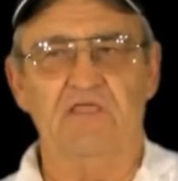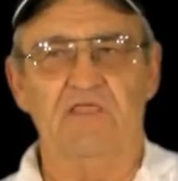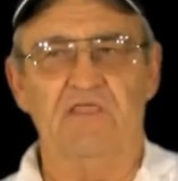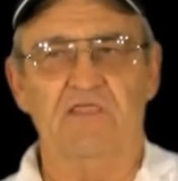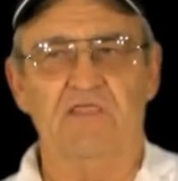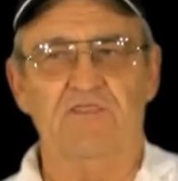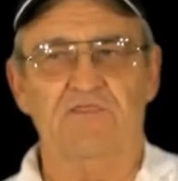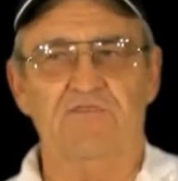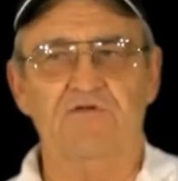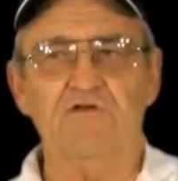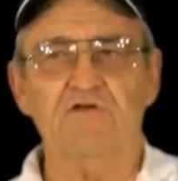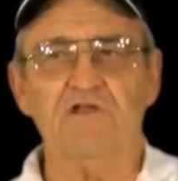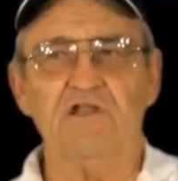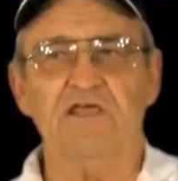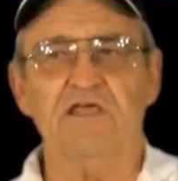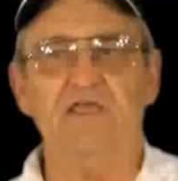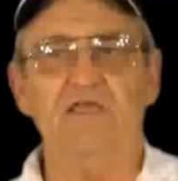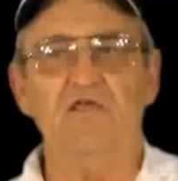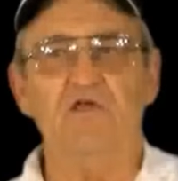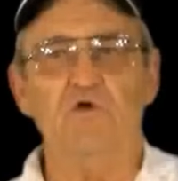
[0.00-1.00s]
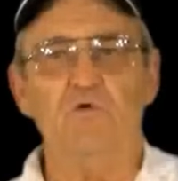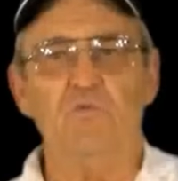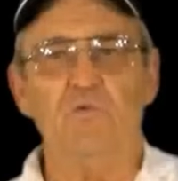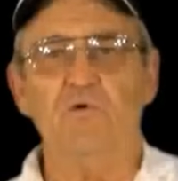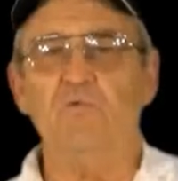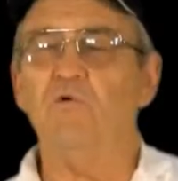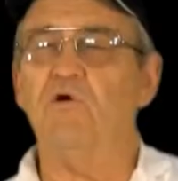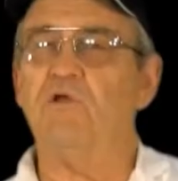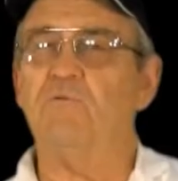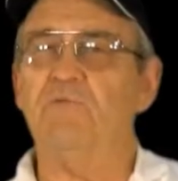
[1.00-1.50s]
Thirdly, we
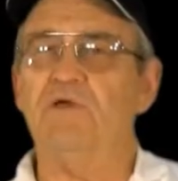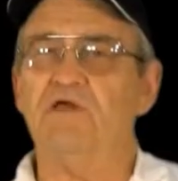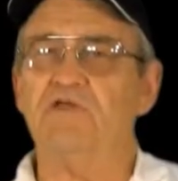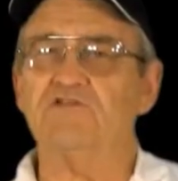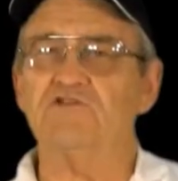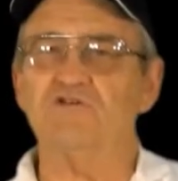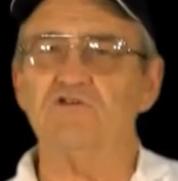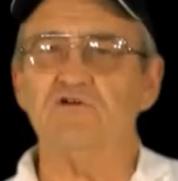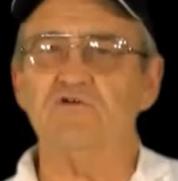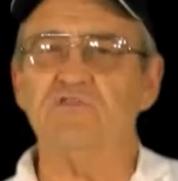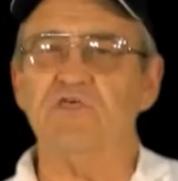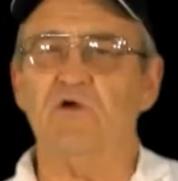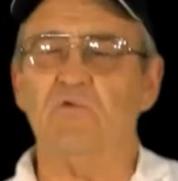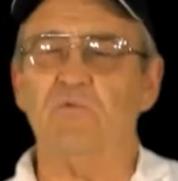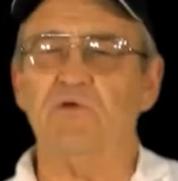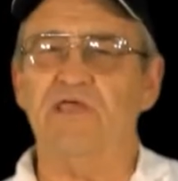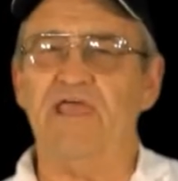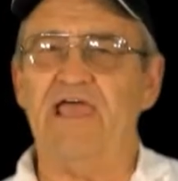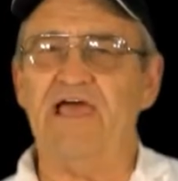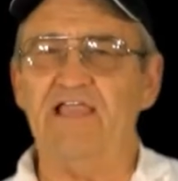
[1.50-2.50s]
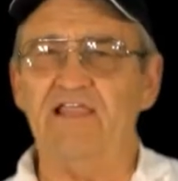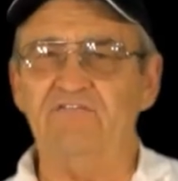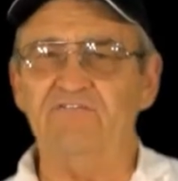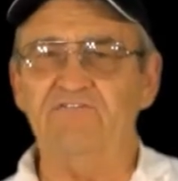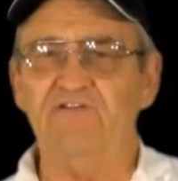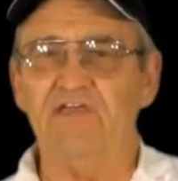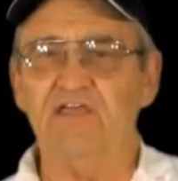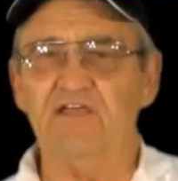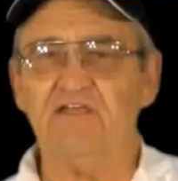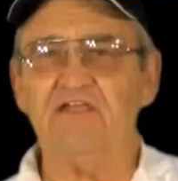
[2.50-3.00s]
want to make sure that we
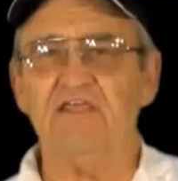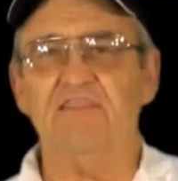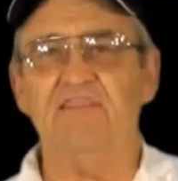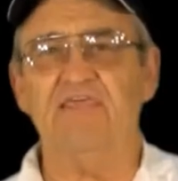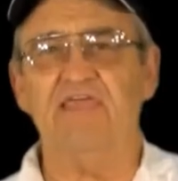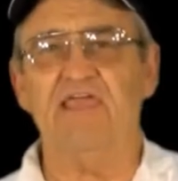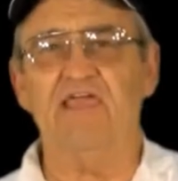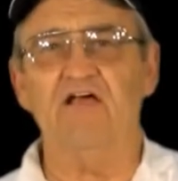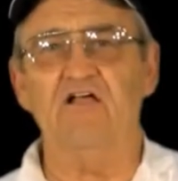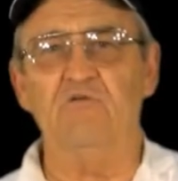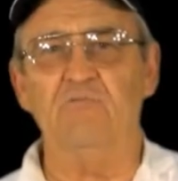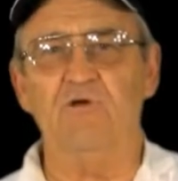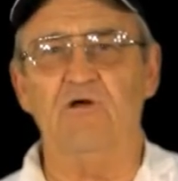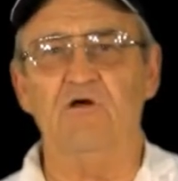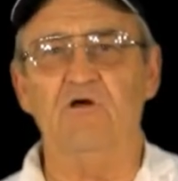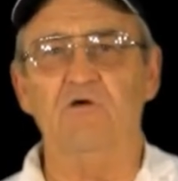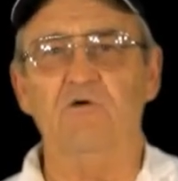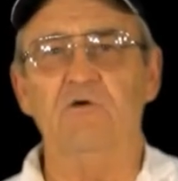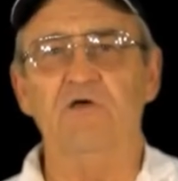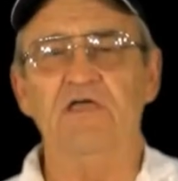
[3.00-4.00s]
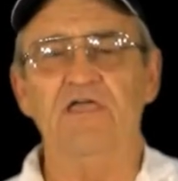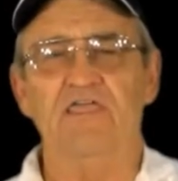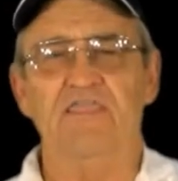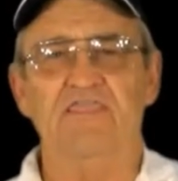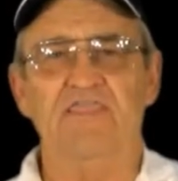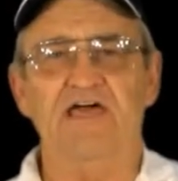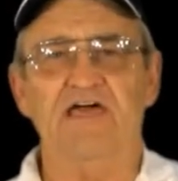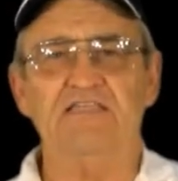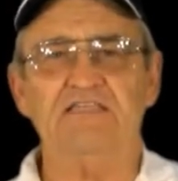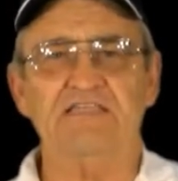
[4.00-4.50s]
elevate the elbow.
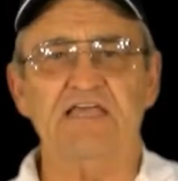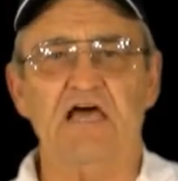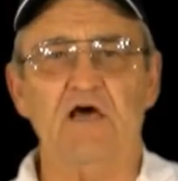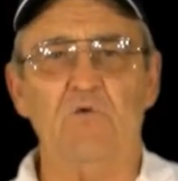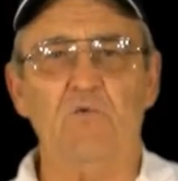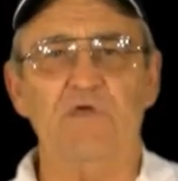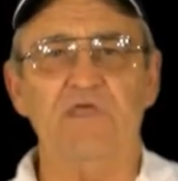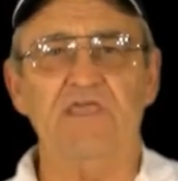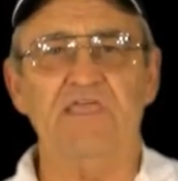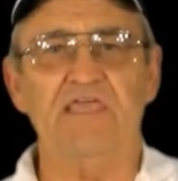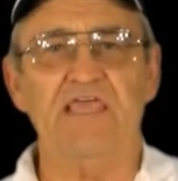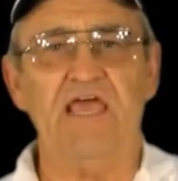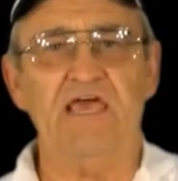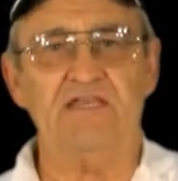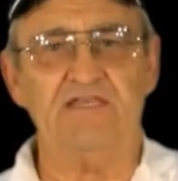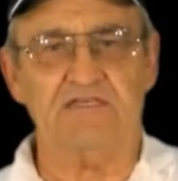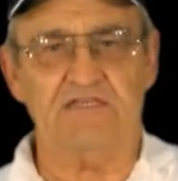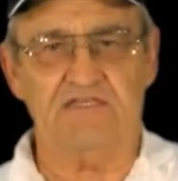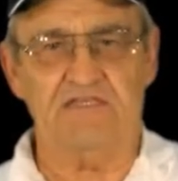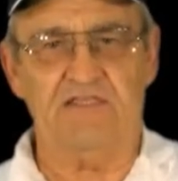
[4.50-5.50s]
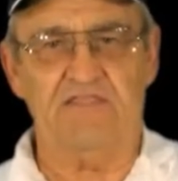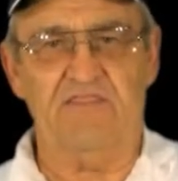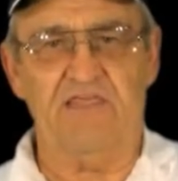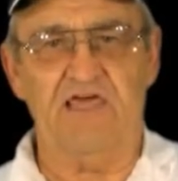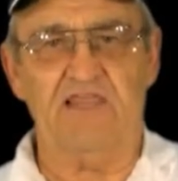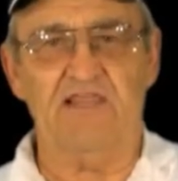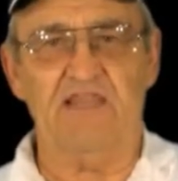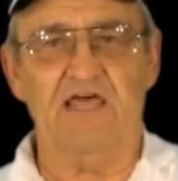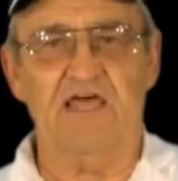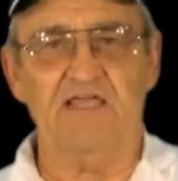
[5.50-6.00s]
That's how we get that
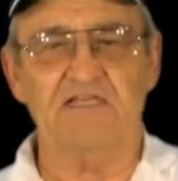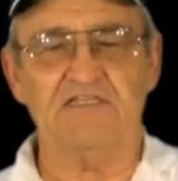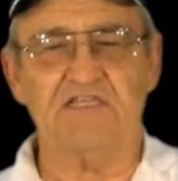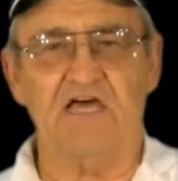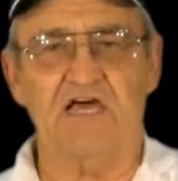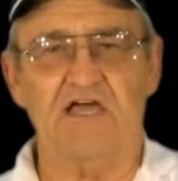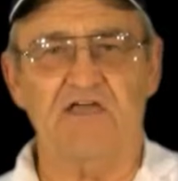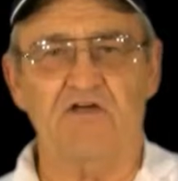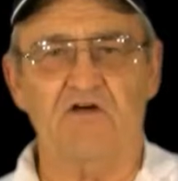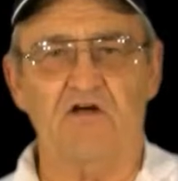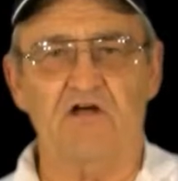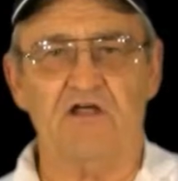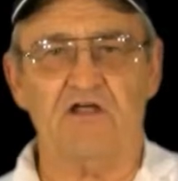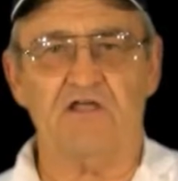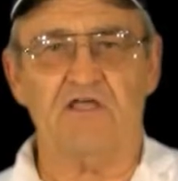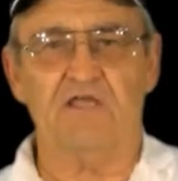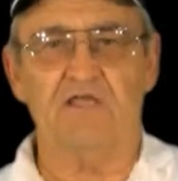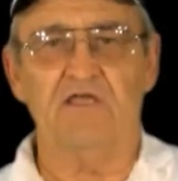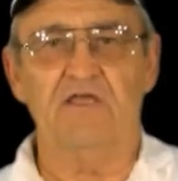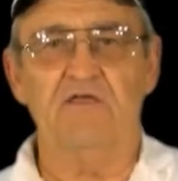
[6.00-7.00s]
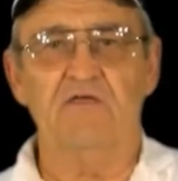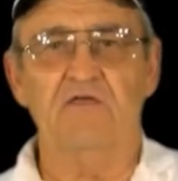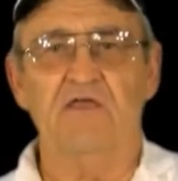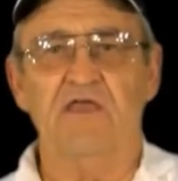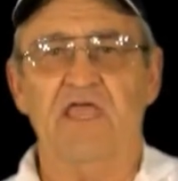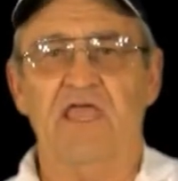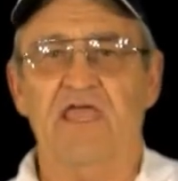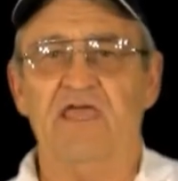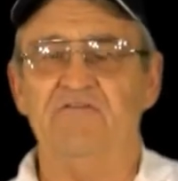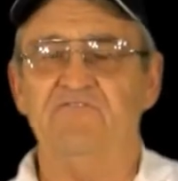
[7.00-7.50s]
nice high arc.
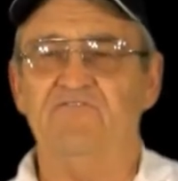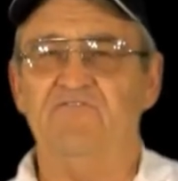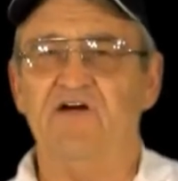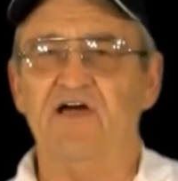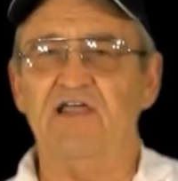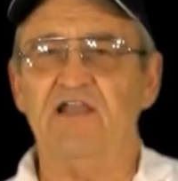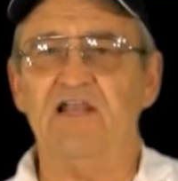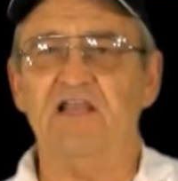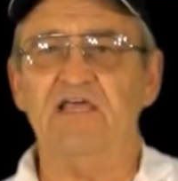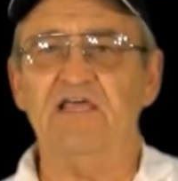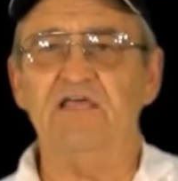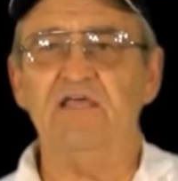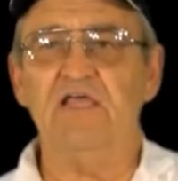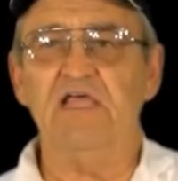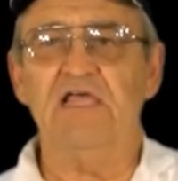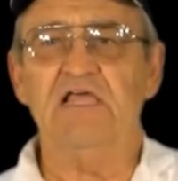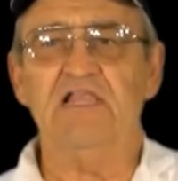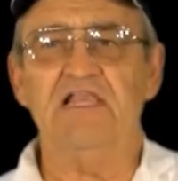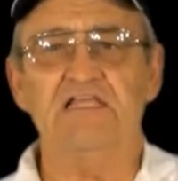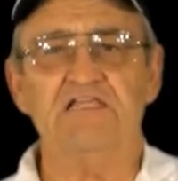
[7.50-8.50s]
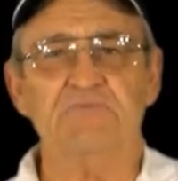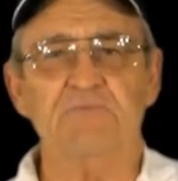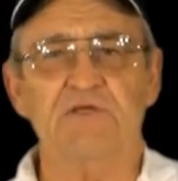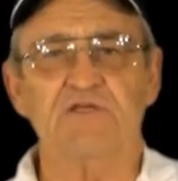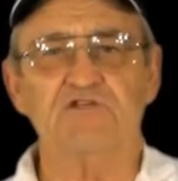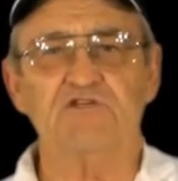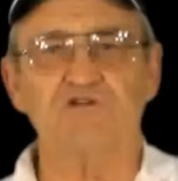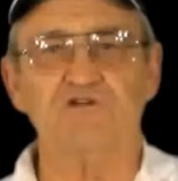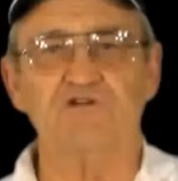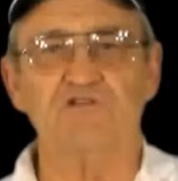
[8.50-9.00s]
And finally, let's make
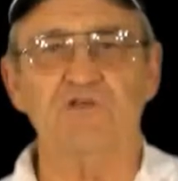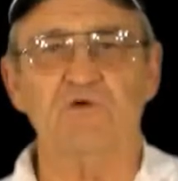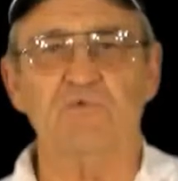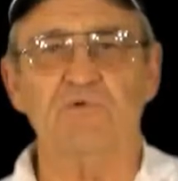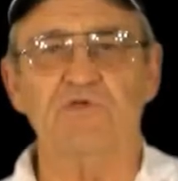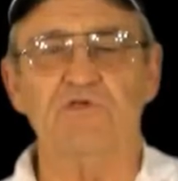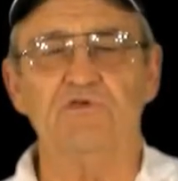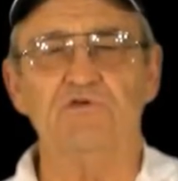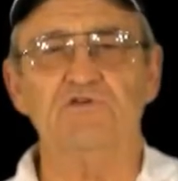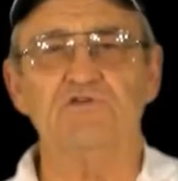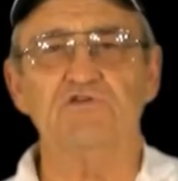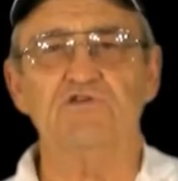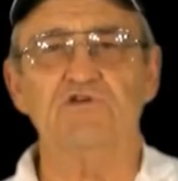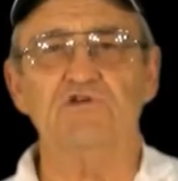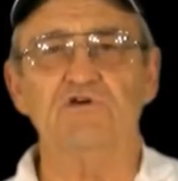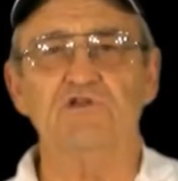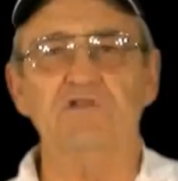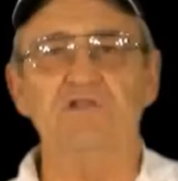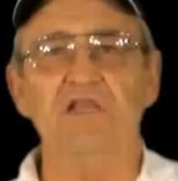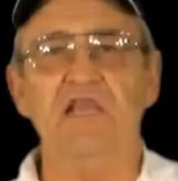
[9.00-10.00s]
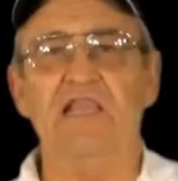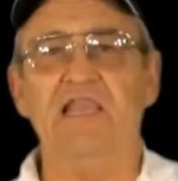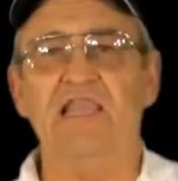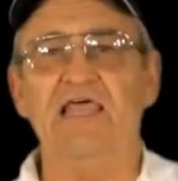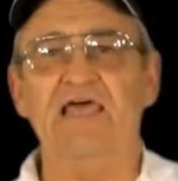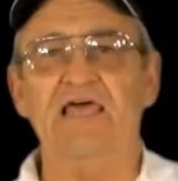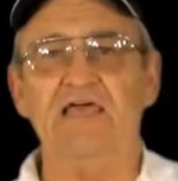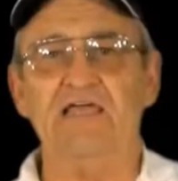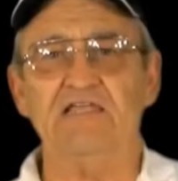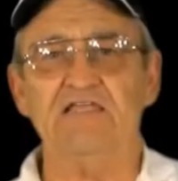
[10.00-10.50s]
sure that we use good
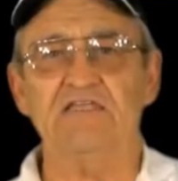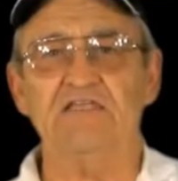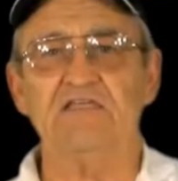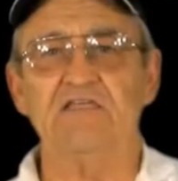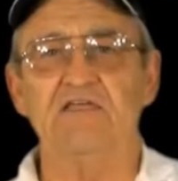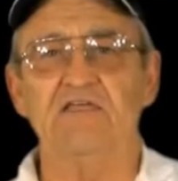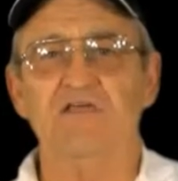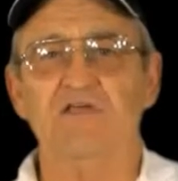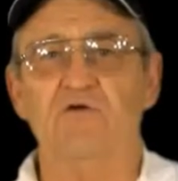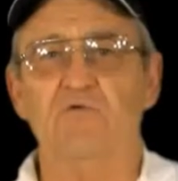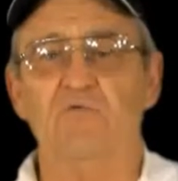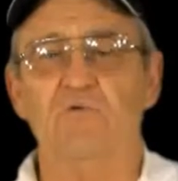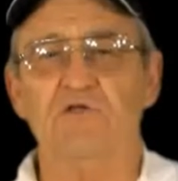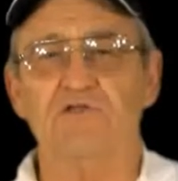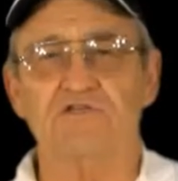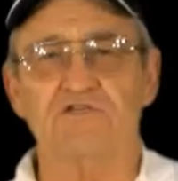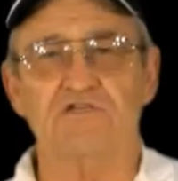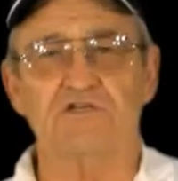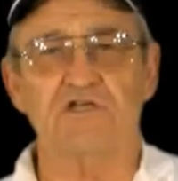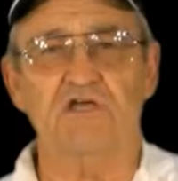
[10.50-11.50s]
legs, which